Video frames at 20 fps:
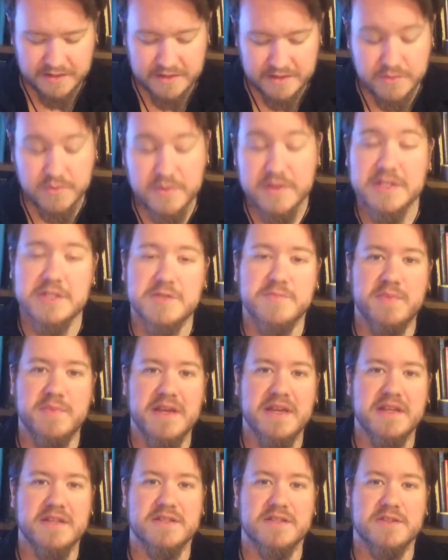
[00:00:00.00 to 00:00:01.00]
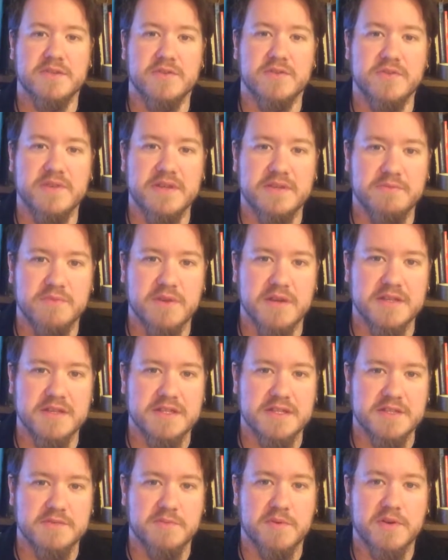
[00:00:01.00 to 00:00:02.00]
It really speaks to who he was
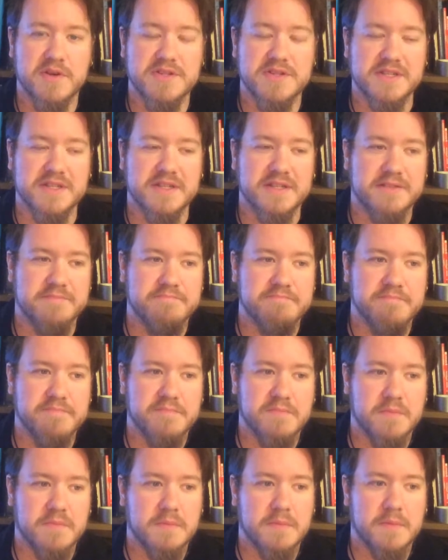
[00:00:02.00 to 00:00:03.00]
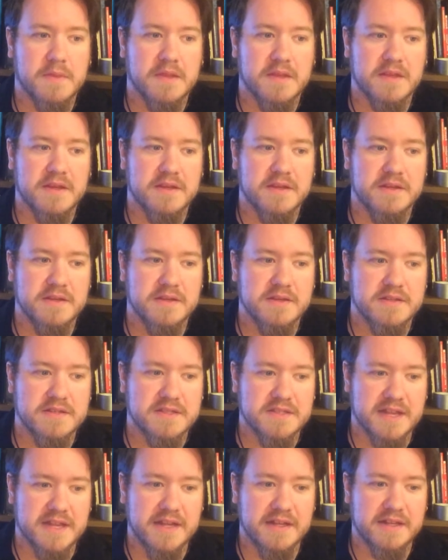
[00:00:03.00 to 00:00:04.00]
as a person.
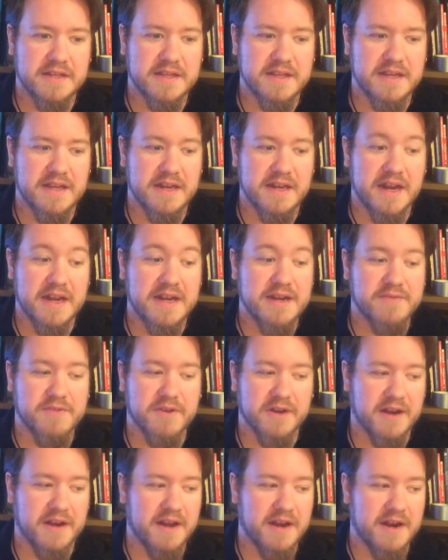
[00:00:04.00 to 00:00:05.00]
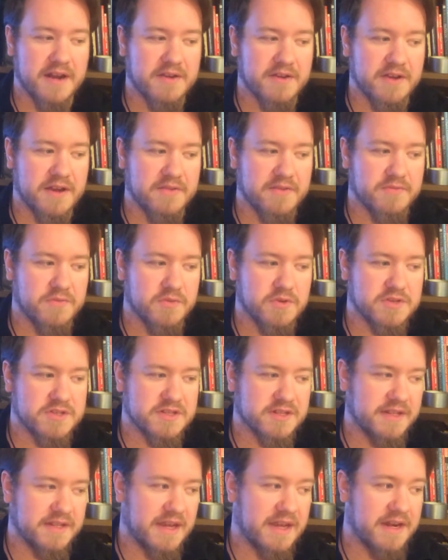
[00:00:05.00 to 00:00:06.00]
Stan Lee, and
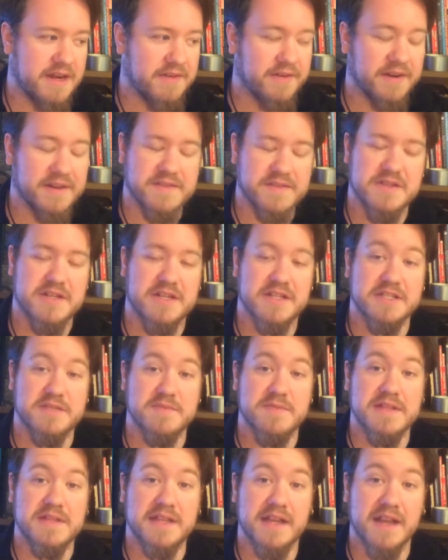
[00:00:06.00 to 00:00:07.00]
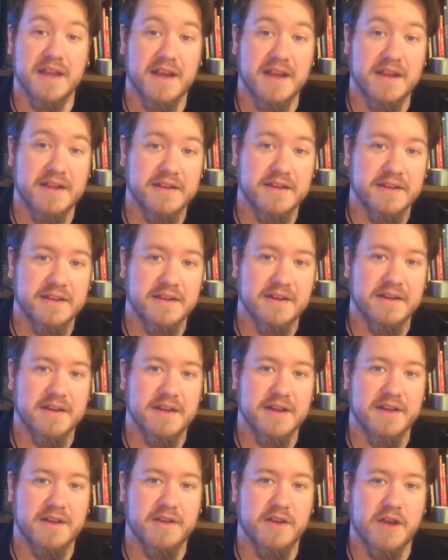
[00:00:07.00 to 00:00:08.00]
unfortunately, I never got the chance to meet the guy, and
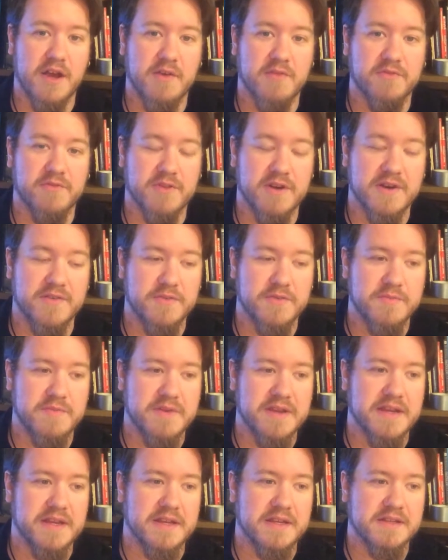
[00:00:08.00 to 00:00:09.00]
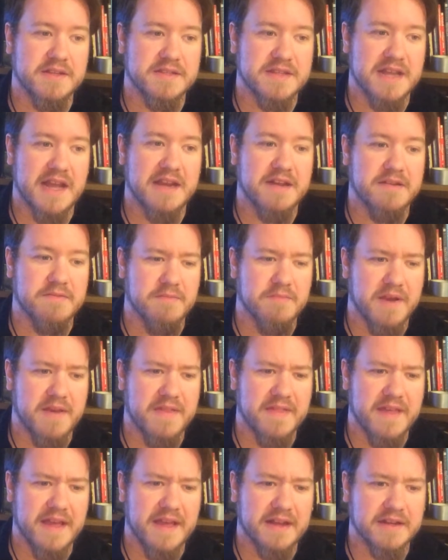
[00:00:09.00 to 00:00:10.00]
I'll forever be saddened by
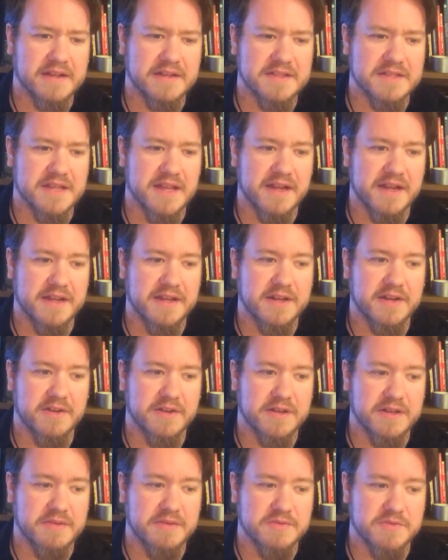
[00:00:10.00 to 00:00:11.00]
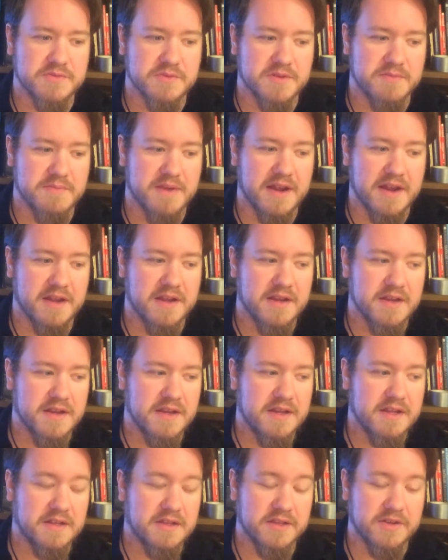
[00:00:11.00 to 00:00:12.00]
that because he was one of my
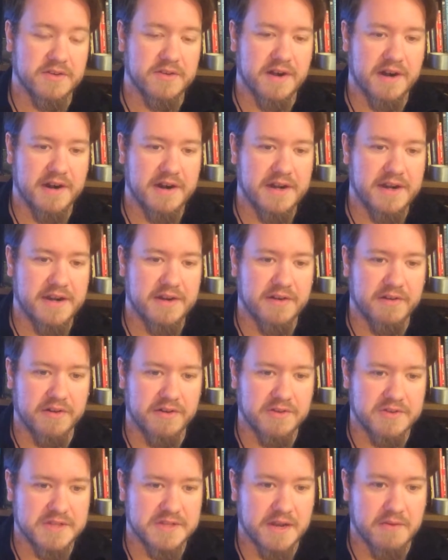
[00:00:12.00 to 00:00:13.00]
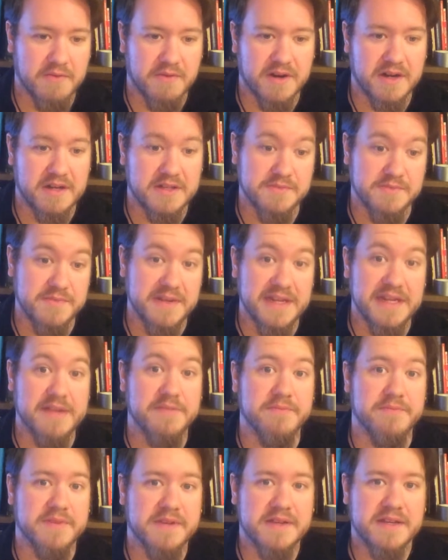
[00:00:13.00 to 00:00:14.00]
literary heroes. I wanted to meet him